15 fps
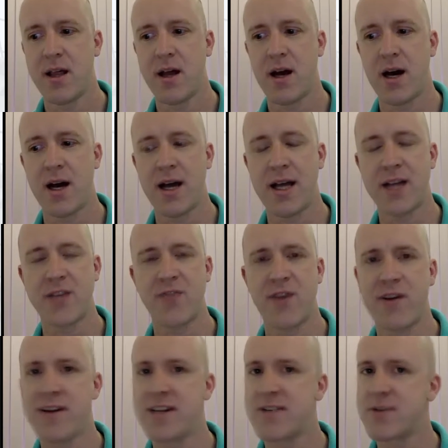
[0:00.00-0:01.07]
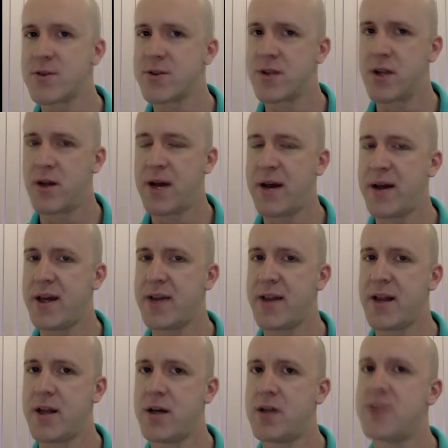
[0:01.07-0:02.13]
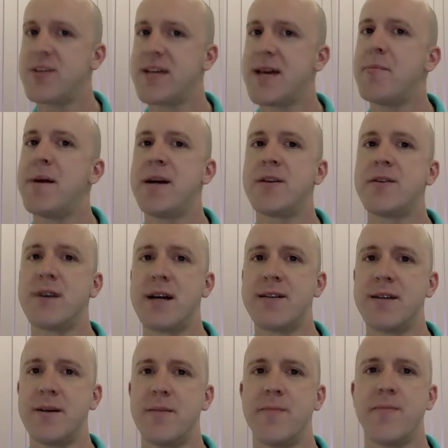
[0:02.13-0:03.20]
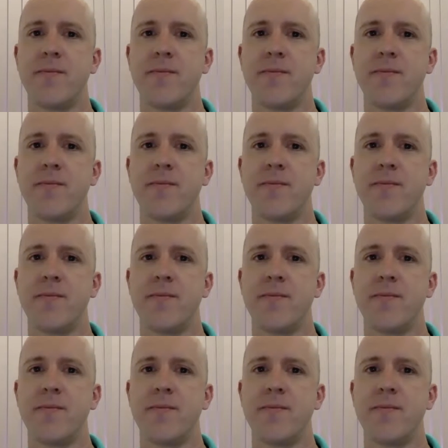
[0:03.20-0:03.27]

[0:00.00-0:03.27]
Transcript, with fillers: uh, it's very difficult to know how you're going to learn to get better at it.